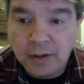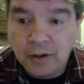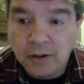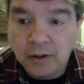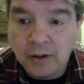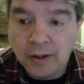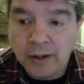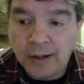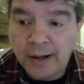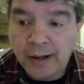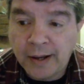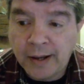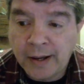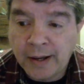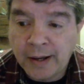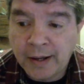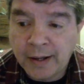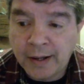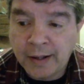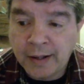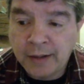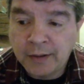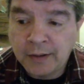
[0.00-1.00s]

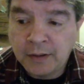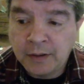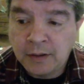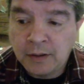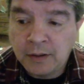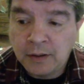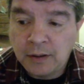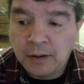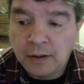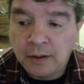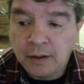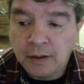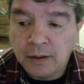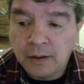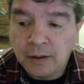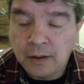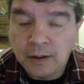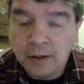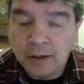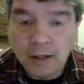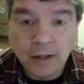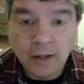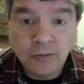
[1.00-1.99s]
And
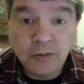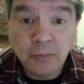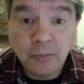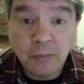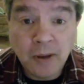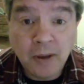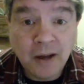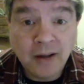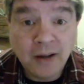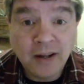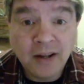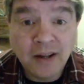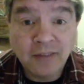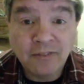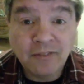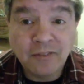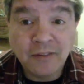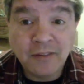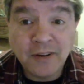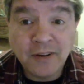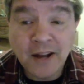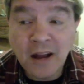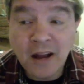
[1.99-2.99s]
that's about it for
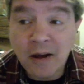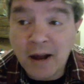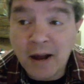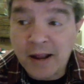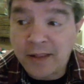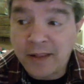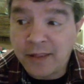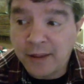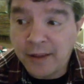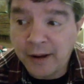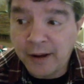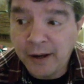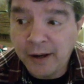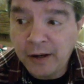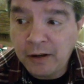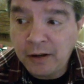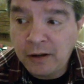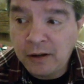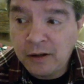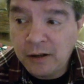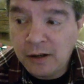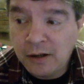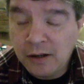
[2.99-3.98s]
now, I think.
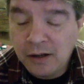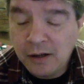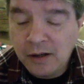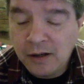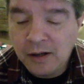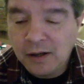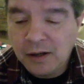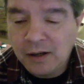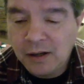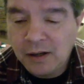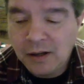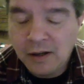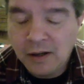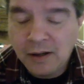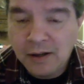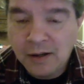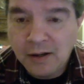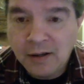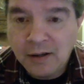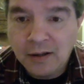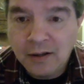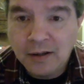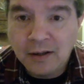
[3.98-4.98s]

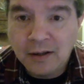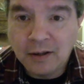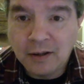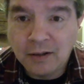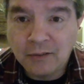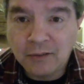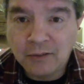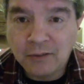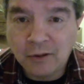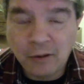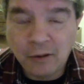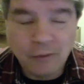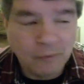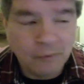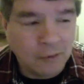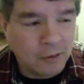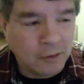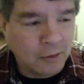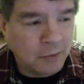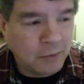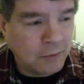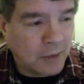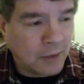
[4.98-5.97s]
It's going to be
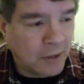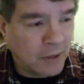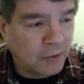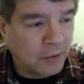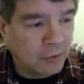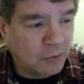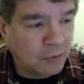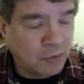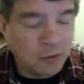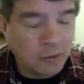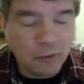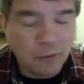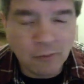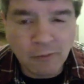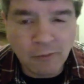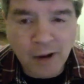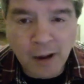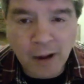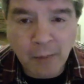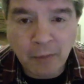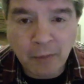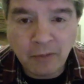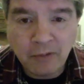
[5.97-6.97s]
a nice good
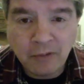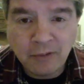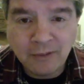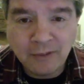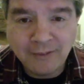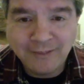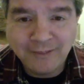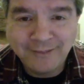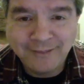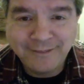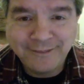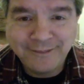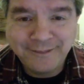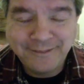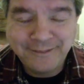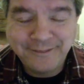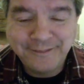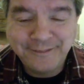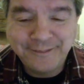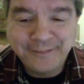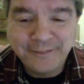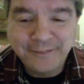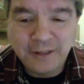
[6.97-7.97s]
ramble.
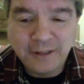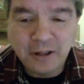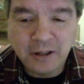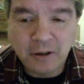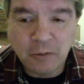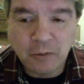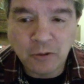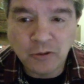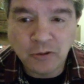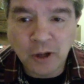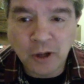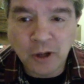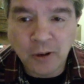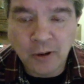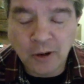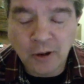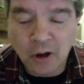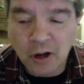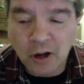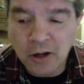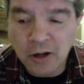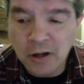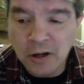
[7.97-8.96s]
What's going on?